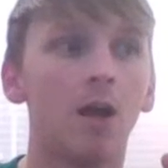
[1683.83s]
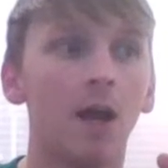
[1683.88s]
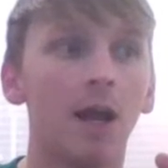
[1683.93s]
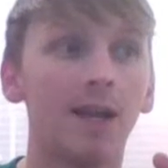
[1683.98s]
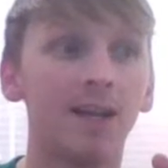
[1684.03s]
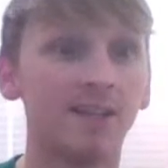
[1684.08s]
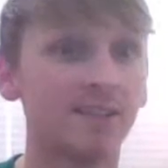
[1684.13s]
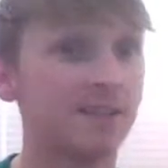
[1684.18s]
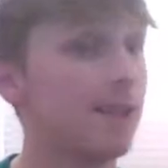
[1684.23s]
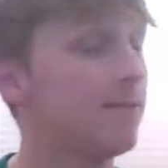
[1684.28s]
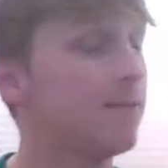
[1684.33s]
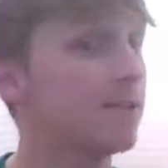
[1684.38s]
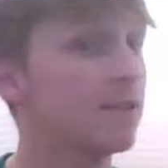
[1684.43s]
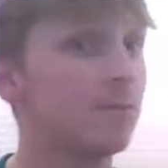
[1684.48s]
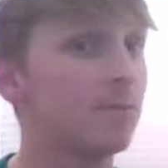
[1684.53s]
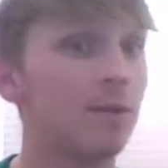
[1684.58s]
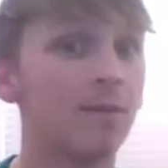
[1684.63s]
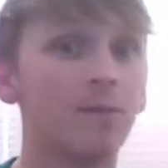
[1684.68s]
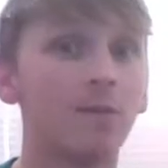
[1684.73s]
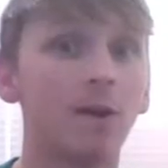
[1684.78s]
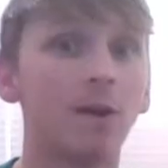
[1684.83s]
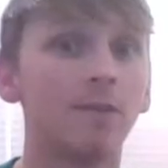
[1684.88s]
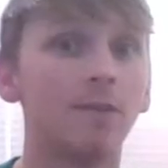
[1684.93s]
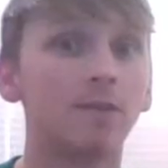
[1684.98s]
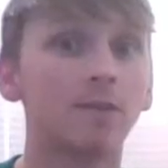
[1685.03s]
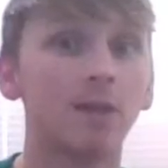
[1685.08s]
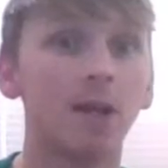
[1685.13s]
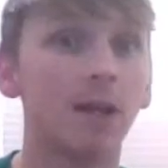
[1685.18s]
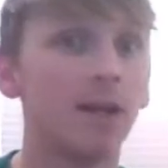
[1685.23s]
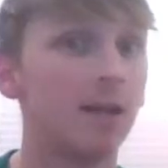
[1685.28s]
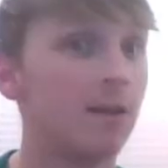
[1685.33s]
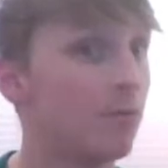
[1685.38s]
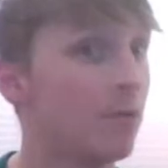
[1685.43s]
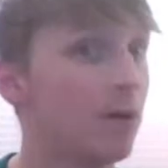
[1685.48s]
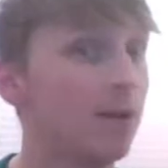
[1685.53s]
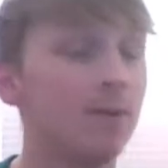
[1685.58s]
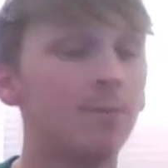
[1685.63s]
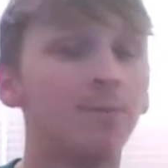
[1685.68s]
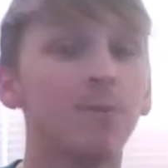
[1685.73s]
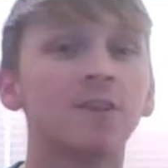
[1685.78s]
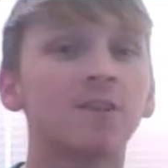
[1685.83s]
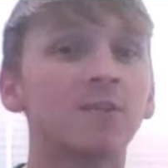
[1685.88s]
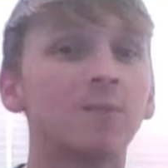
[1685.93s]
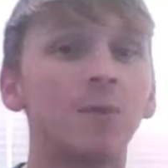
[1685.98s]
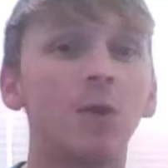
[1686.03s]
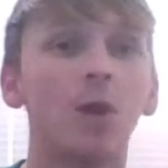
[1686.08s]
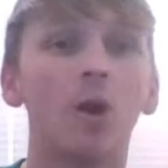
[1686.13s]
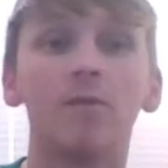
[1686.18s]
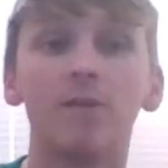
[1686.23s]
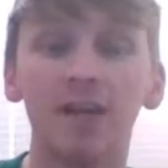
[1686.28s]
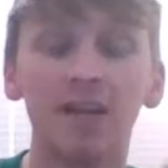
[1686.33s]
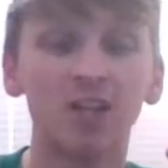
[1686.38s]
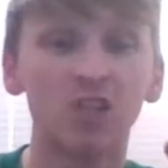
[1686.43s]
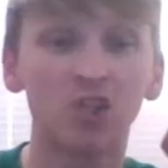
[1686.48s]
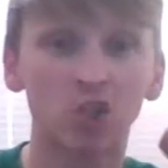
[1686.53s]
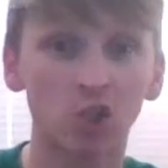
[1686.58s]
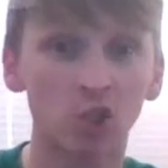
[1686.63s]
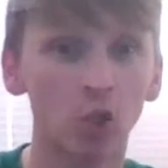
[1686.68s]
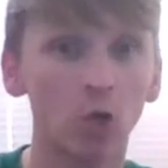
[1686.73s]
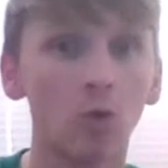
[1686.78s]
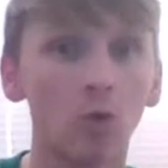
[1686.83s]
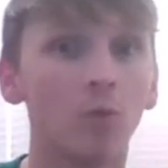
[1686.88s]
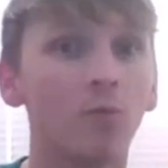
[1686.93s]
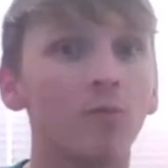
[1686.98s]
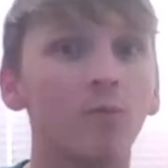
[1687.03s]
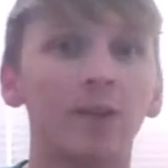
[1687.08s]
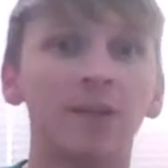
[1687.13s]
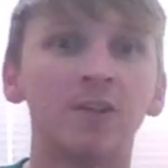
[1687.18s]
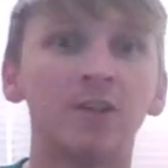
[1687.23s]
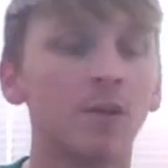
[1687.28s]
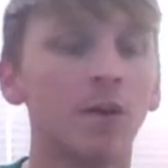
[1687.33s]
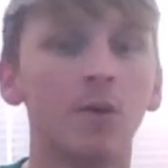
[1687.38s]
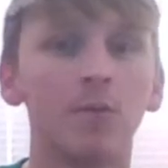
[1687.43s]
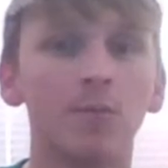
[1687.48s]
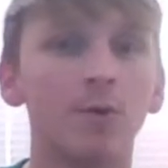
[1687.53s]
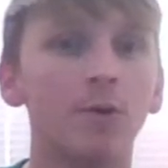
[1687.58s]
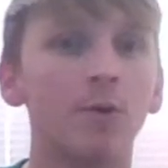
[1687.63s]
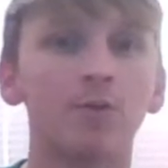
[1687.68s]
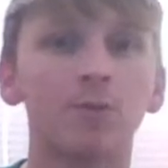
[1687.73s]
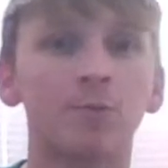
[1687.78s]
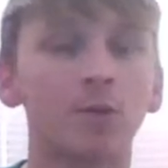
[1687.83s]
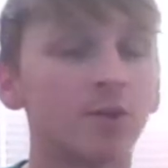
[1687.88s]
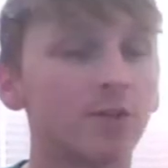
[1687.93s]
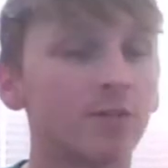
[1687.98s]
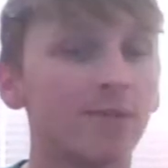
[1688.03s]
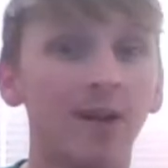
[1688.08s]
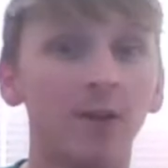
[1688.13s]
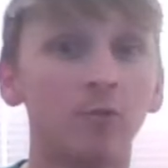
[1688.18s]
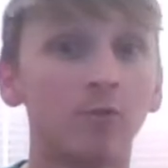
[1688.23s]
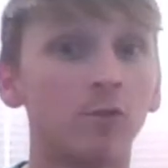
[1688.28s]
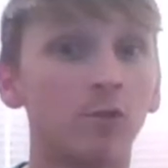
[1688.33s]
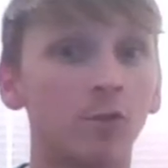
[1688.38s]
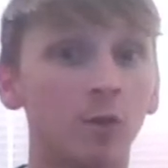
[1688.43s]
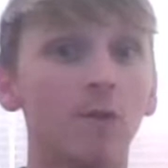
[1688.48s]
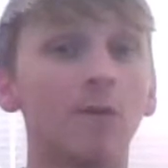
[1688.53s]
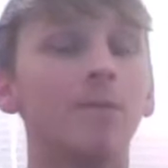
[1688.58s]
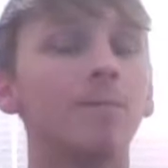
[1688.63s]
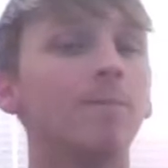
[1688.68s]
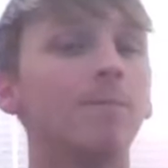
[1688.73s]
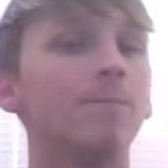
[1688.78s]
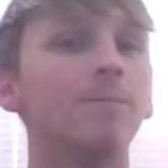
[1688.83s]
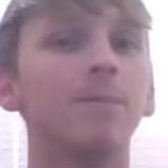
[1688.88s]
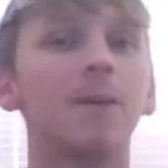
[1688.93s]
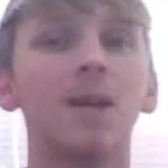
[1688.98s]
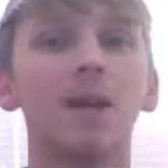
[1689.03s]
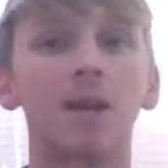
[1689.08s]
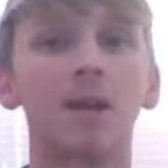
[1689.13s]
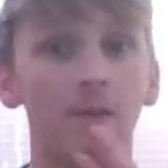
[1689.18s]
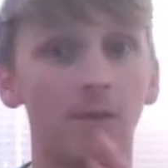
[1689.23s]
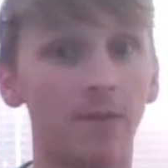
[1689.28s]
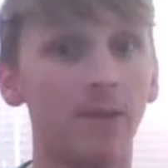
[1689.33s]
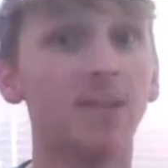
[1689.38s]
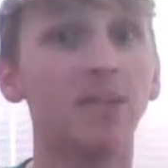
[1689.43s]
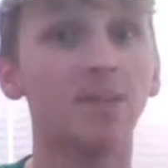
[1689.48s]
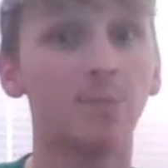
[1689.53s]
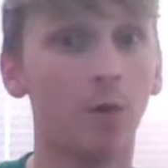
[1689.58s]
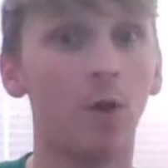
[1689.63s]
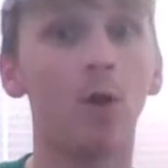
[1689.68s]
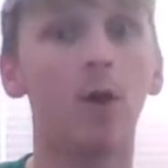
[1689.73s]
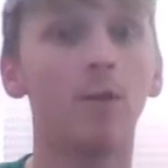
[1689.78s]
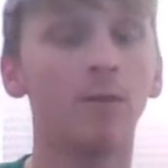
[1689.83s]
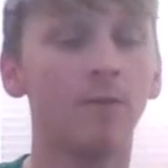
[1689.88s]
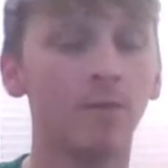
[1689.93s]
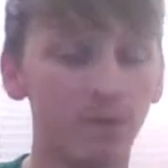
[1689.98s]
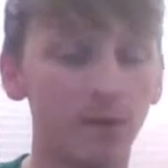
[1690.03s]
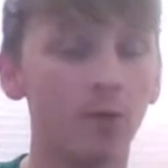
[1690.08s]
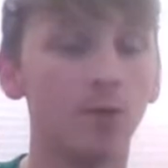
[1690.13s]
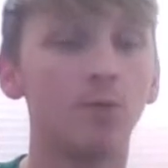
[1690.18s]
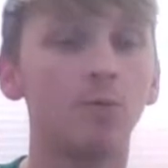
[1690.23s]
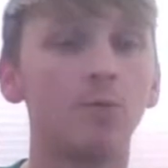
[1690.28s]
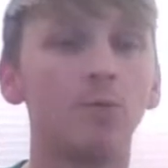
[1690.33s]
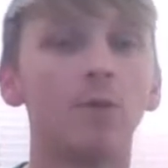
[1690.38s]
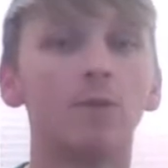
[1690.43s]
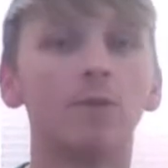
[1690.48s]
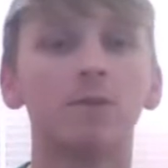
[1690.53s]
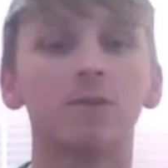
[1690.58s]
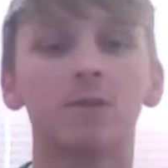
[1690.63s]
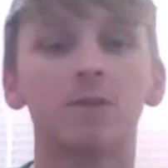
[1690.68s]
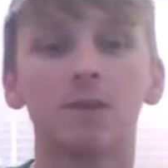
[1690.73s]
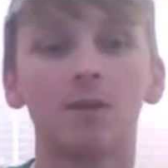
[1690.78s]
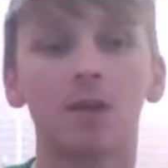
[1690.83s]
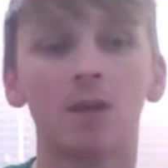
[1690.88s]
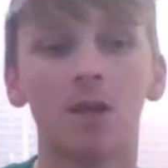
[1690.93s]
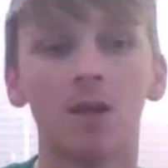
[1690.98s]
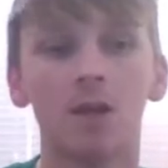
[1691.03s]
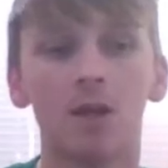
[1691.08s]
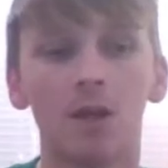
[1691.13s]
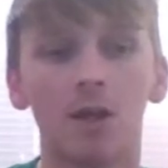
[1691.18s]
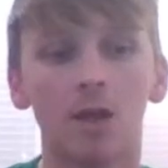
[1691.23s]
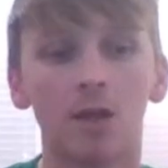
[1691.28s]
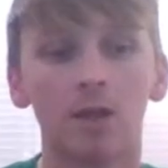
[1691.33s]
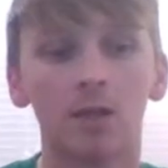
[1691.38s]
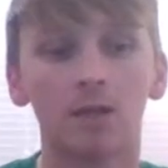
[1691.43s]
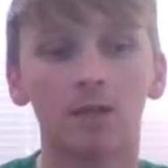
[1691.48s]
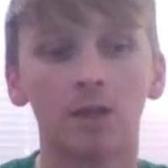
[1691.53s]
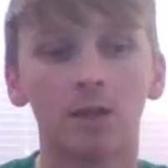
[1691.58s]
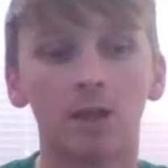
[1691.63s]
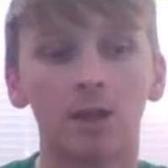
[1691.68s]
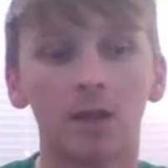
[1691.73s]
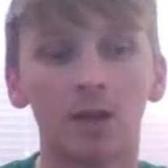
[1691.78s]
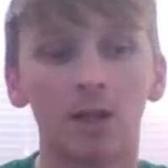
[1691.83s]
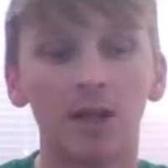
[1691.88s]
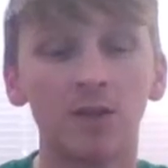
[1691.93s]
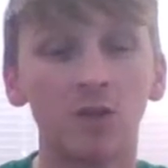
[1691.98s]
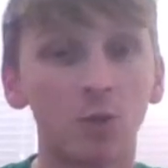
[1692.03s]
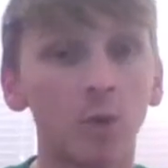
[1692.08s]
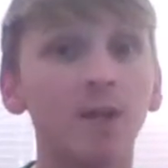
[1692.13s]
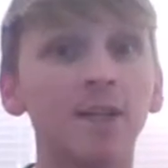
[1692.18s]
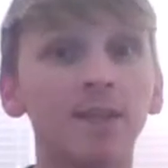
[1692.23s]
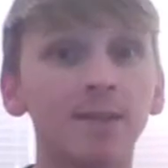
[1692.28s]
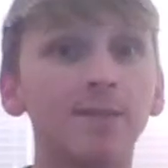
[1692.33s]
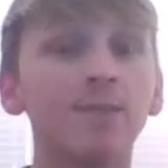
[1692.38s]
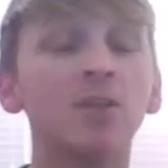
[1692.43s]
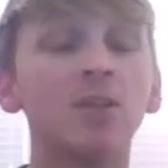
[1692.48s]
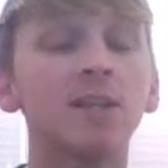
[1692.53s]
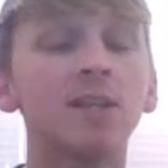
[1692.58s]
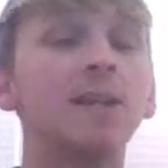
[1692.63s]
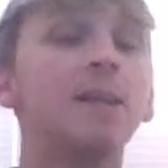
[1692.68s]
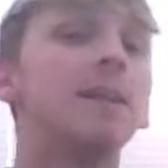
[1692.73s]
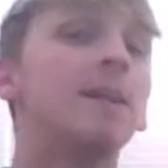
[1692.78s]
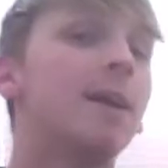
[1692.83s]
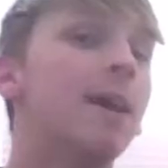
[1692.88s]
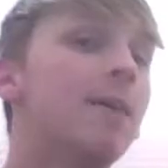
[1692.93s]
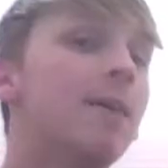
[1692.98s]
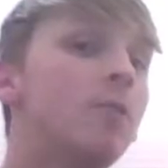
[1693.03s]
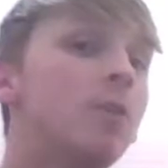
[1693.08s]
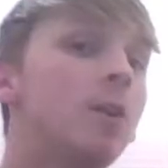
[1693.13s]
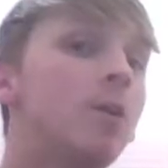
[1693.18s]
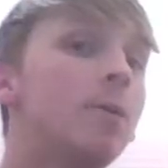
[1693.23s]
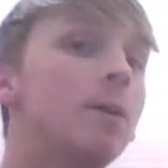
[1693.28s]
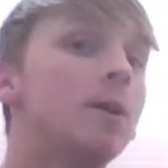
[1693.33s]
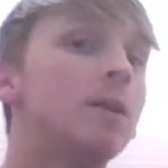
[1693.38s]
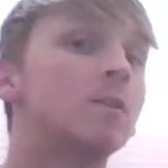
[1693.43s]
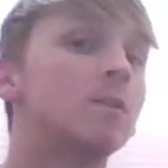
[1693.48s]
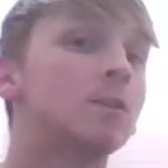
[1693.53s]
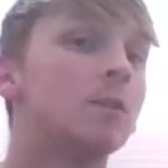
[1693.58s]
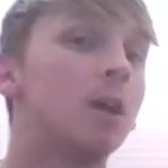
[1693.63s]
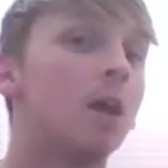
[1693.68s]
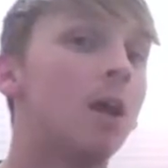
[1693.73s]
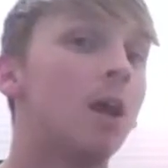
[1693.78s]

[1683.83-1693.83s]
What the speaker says: and I said this to my friends, and it really pissed me off, and it stuck with me so much because of how dumb this part of the feud was. In 2017, Kevin Owens